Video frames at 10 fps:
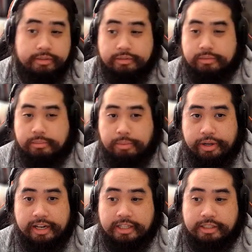
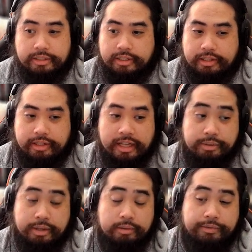but that was
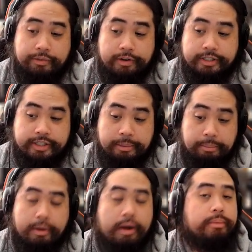the first and
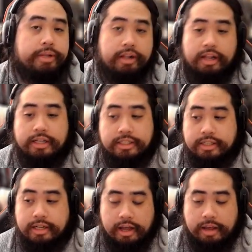probably the last that's
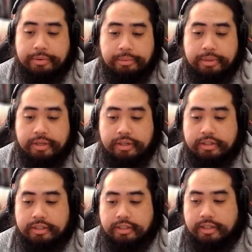gonna happen to me.
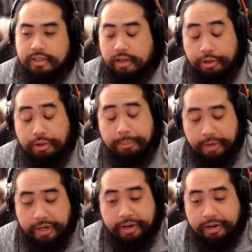Although I'm
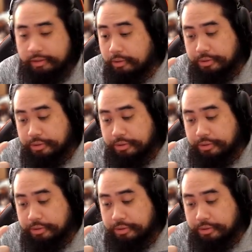glad I got those 2